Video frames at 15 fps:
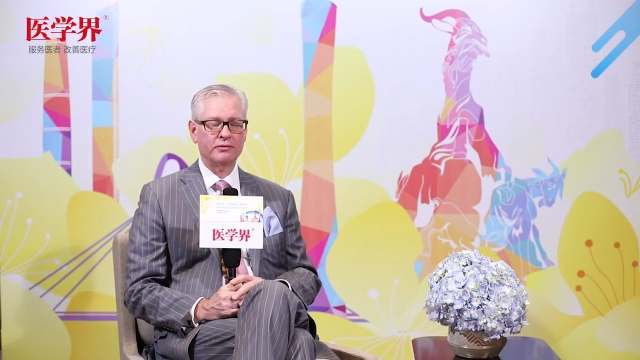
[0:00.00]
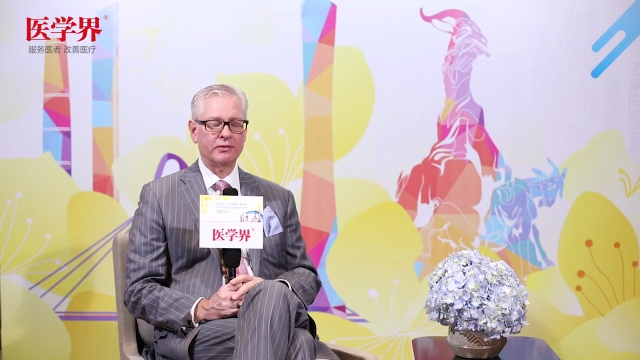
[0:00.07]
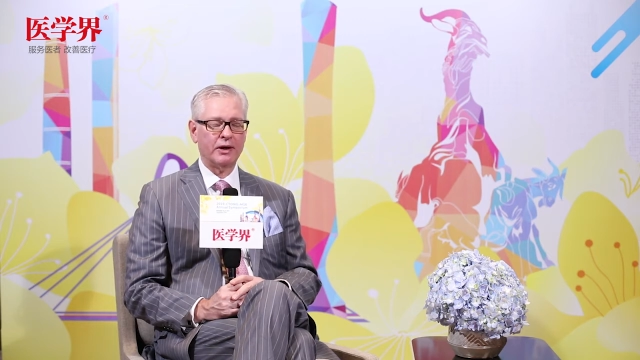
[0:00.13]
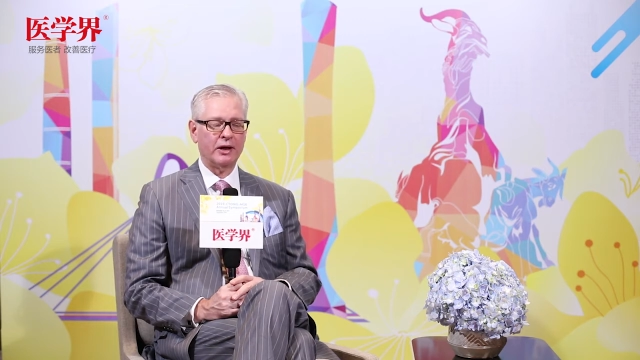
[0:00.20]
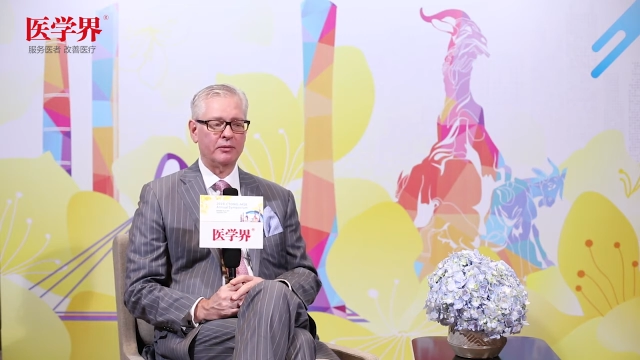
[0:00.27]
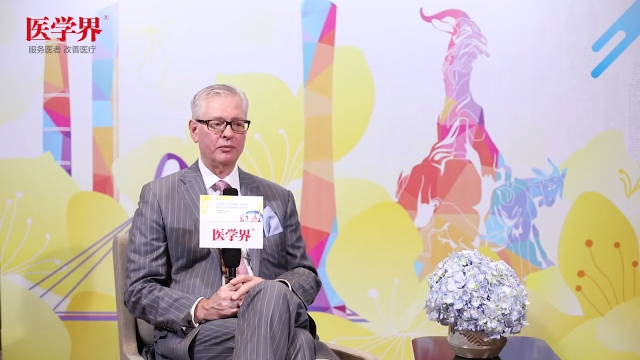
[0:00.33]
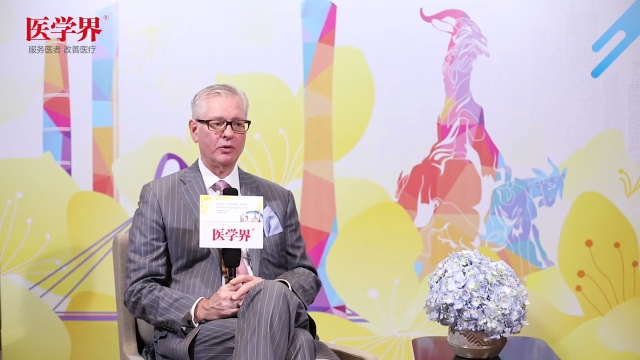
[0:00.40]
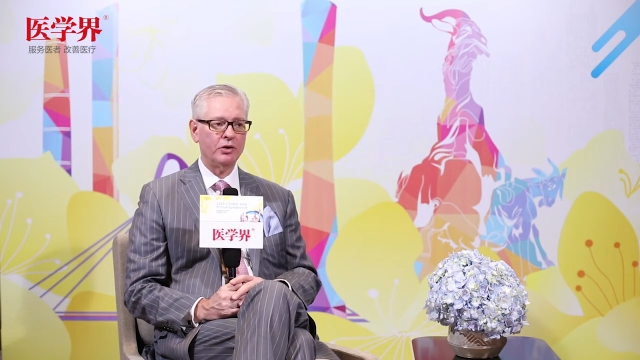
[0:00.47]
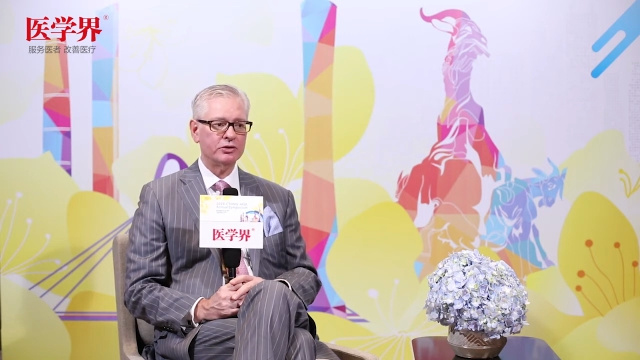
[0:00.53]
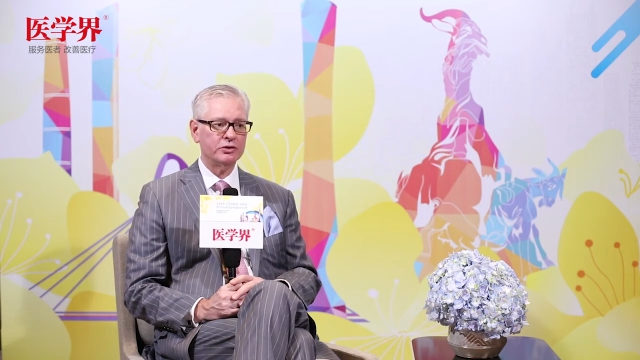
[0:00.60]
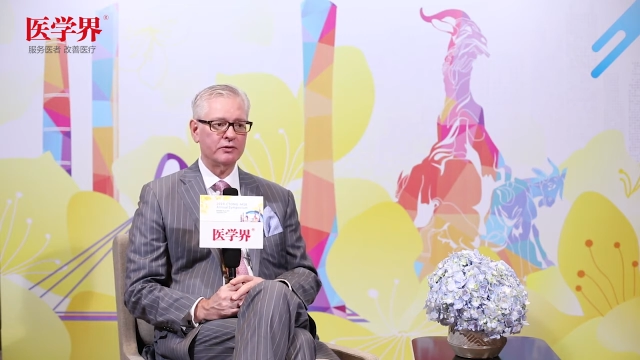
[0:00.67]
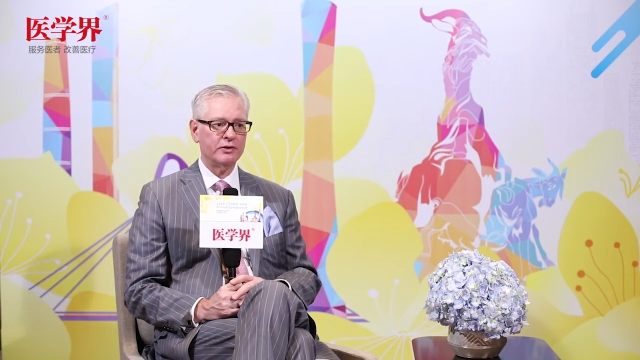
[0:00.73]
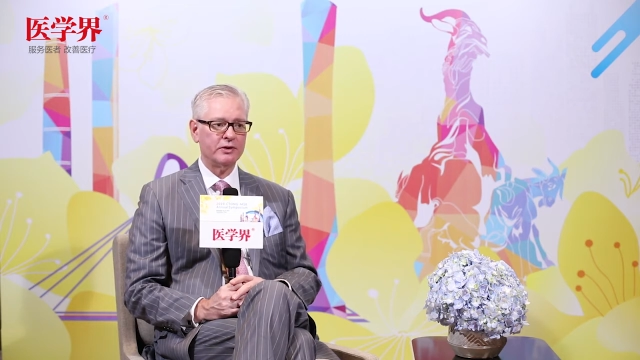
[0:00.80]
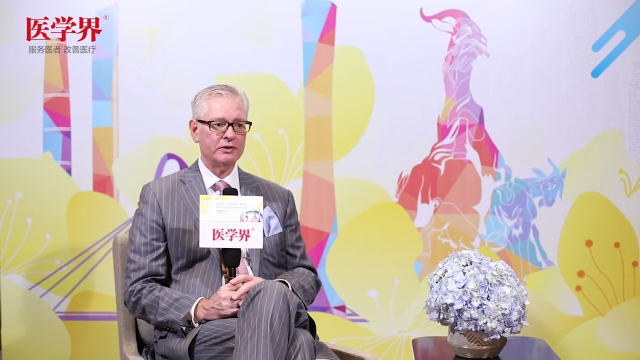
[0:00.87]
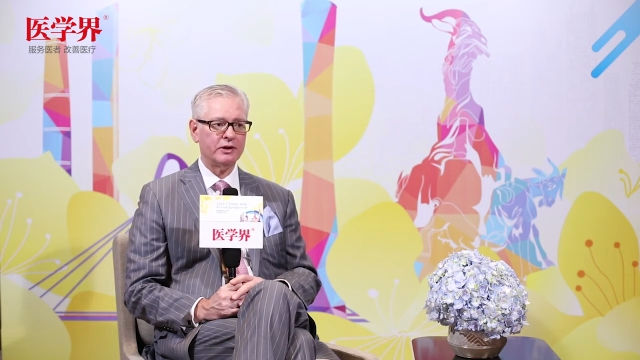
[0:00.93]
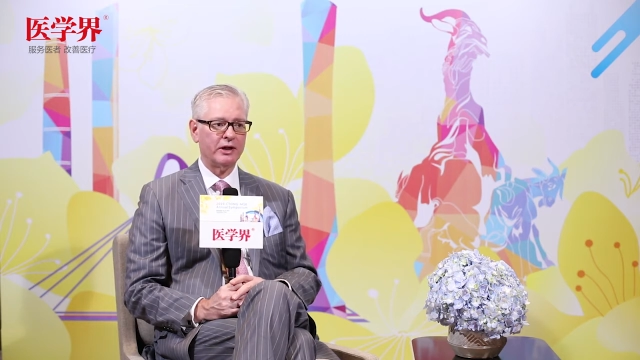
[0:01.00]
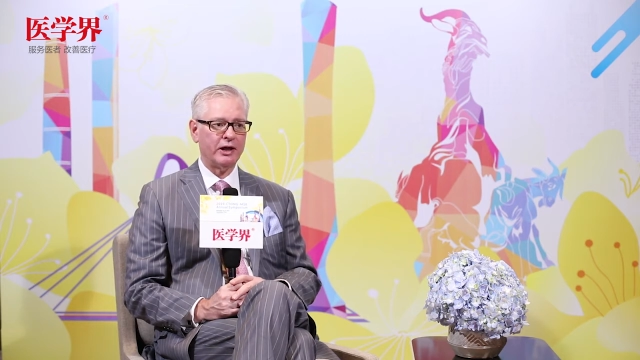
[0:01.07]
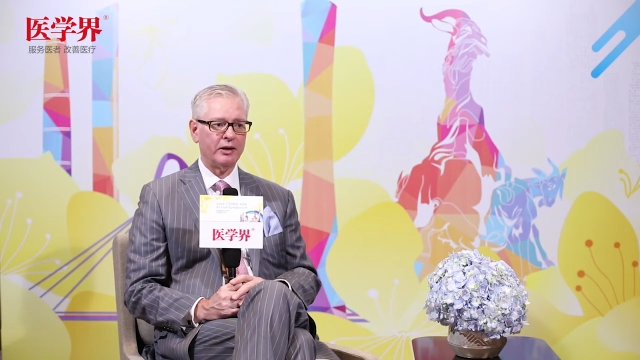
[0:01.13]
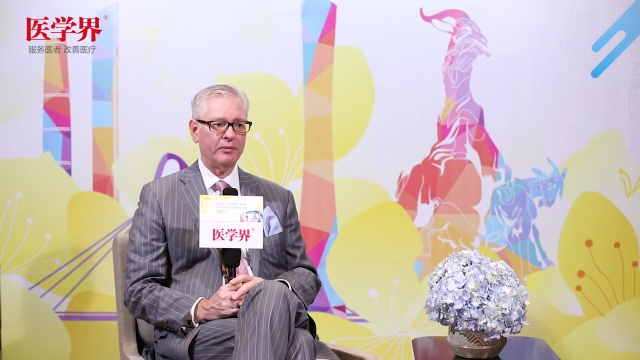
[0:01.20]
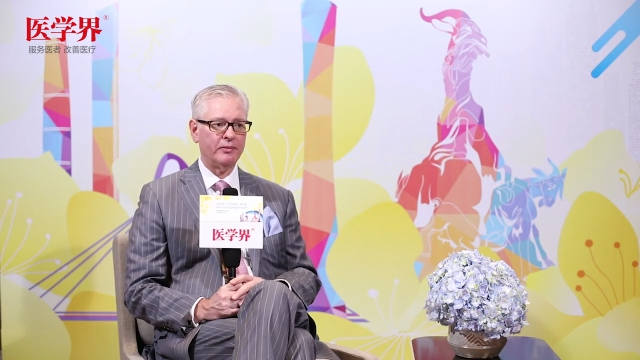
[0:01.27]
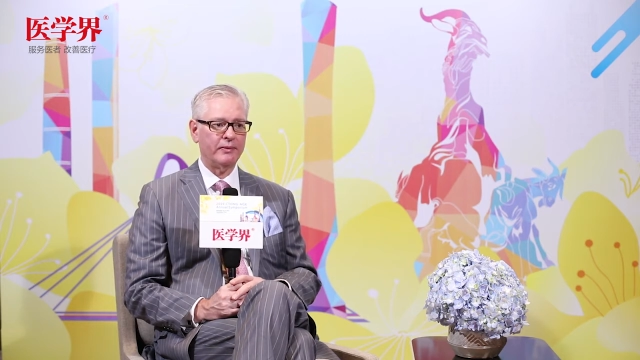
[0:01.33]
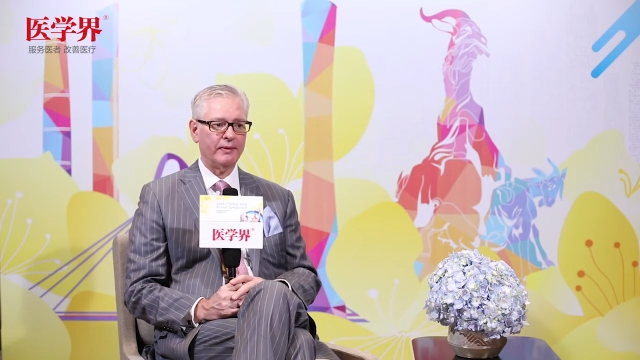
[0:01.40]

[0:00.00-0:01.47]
And most of the time,